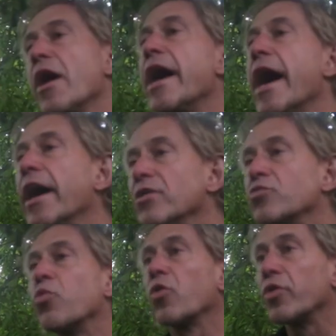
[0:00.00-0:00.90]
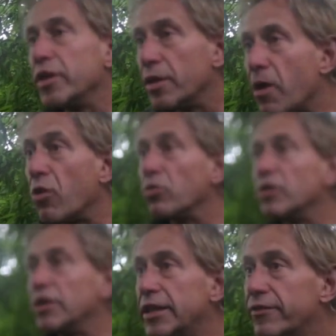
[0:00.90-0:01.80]
I had, is worrying about
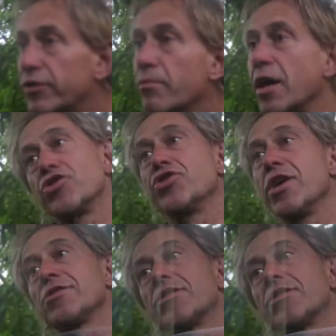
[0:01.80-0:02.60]
leaving my shit